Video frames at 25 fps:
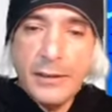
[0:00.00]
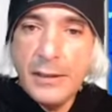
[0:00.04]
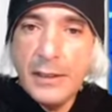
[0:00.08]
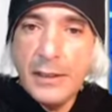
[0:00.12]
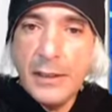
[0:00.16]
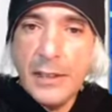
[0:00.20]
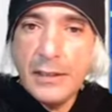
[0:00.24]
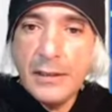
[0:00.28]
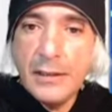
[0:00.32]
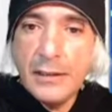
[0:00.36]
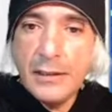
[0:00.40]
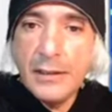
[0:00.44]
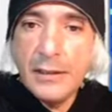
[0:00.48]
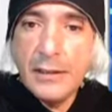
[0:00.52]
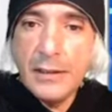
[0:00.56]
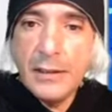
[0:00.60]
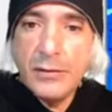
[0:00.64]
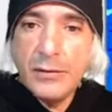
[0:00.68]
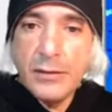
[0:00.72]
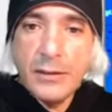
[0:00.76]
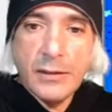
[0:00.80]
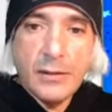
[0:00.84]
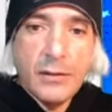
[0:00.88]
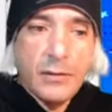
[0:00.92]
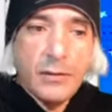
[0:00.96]
so you guys can see
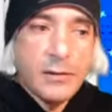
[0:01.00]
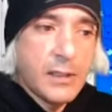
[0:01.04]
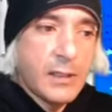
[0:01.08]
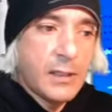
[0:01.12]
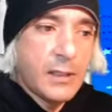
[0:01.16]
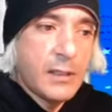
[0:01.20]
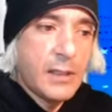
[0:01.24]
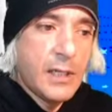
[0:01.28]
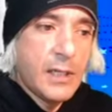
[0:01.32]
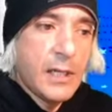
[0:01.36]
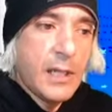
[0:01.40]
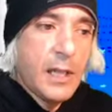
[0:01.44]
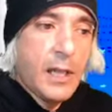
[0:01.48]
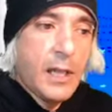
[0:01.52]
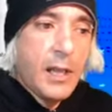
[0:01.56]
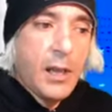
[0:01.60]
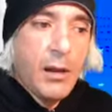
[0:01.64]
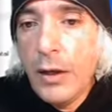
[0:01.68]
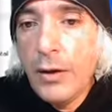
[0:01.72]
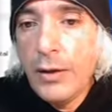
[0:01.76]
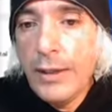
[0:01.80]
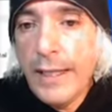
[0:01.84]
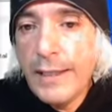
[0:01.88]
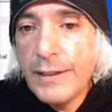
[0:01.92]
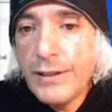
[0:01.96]
what's going on.
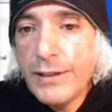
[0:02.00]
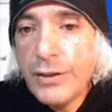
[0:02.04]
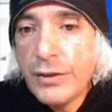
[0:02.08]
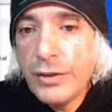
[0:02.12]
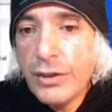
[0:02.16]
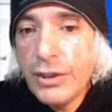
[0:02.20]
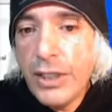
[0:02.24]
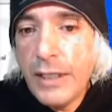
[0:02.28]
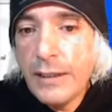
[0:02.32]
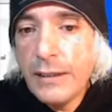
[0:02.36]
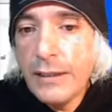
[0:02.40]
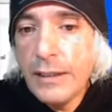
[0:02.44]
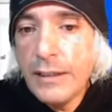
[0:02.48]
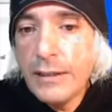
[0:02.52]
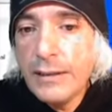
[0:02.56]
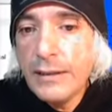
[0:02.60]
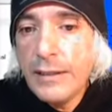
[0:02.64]
Okay, so check